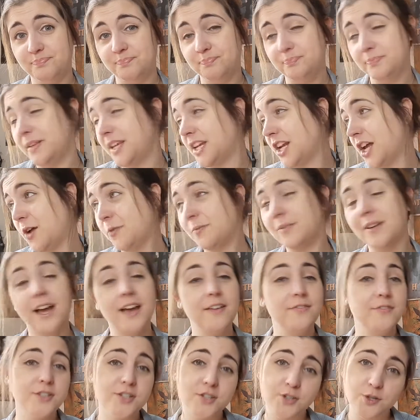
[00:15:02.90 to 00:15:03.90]
You know,
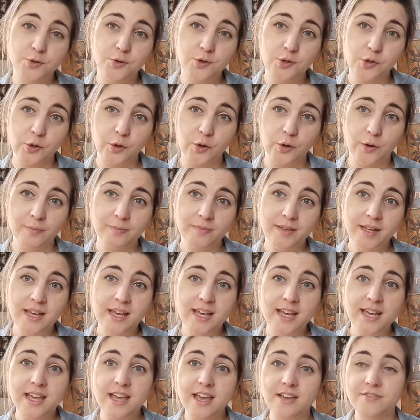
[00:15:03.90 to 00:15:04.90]
life is too short.
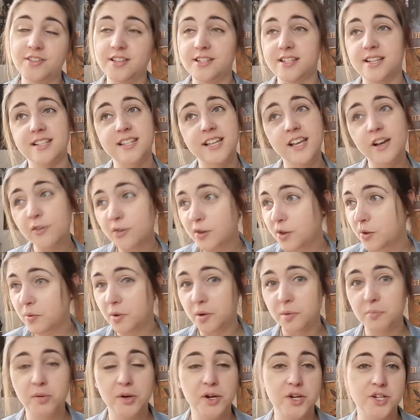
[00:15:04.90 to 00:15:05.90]
If there's a single you
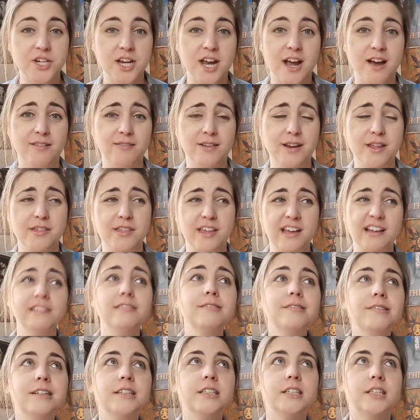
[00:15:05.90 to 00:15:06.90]
want to push out and you think,
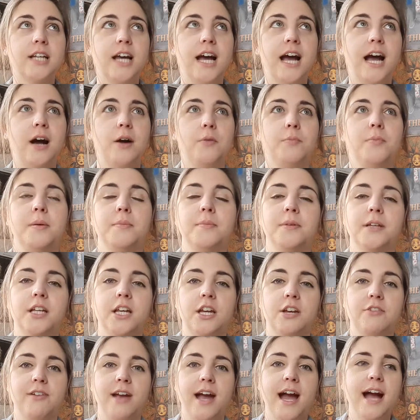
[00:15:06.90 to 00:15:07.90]
oh, I don't know how people are
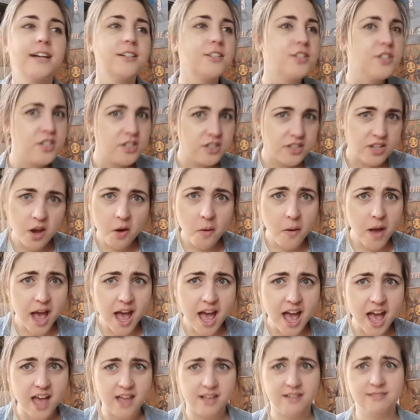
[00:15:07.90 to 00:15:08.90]
going to react, just do
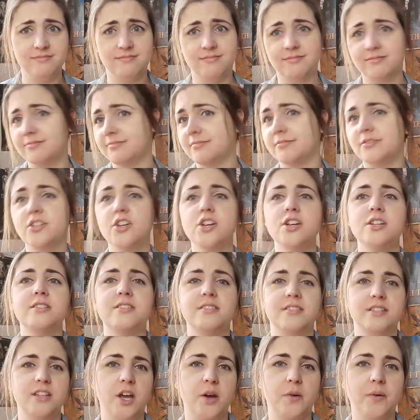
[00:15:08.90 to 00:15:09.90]
it.
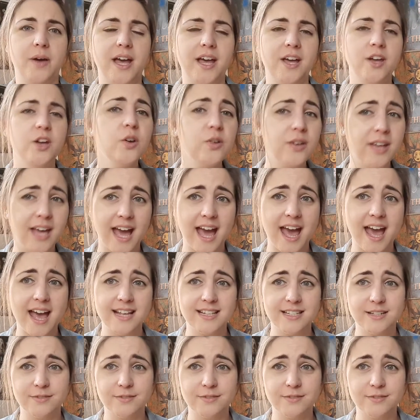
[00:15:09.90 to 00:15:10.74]
Just do it. Who cares?